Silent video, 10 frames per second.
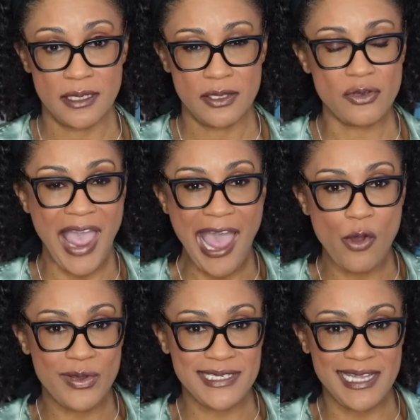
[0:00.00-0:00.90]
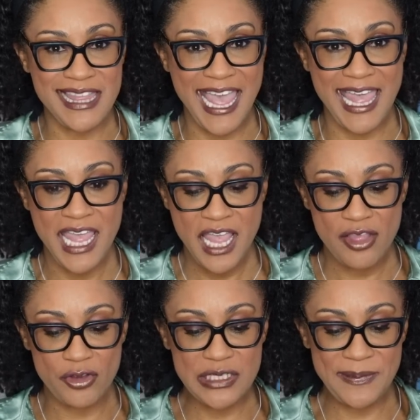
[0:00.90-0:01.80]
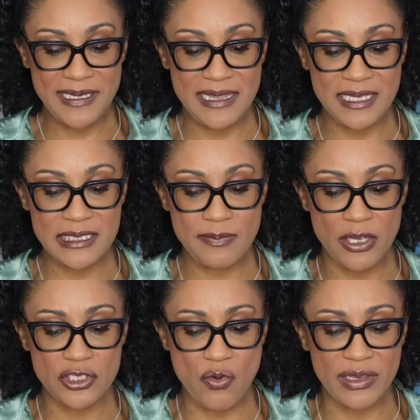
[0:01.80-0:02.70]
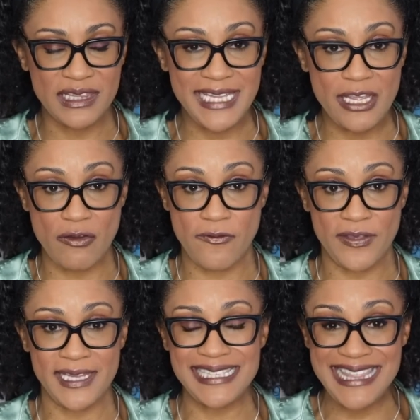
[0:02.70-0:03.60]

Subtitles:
So how is it that they're spending this much on legal fees?